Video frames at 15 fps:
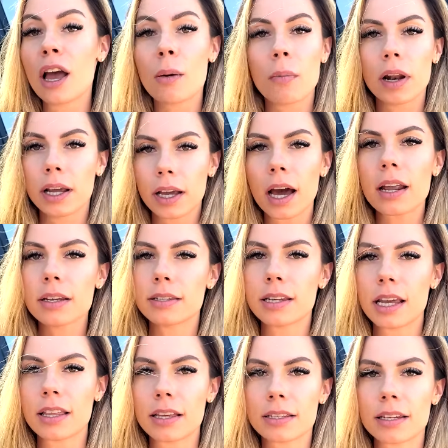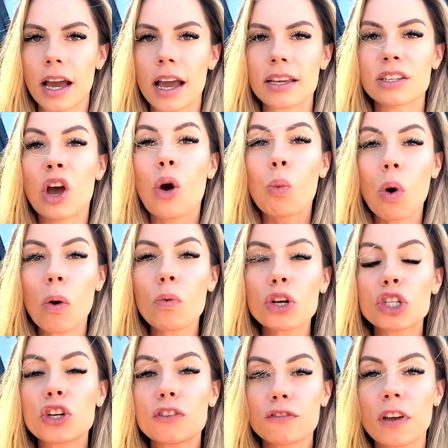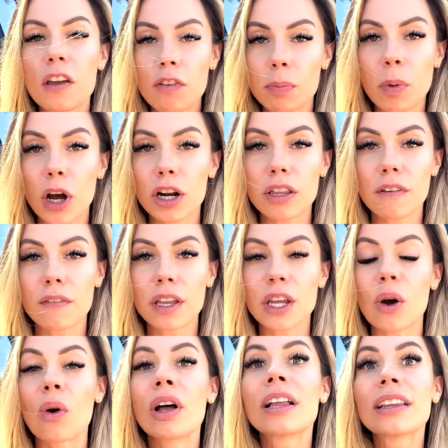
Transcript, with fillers: But I gotta say this, guys, what was your favorite part of the video?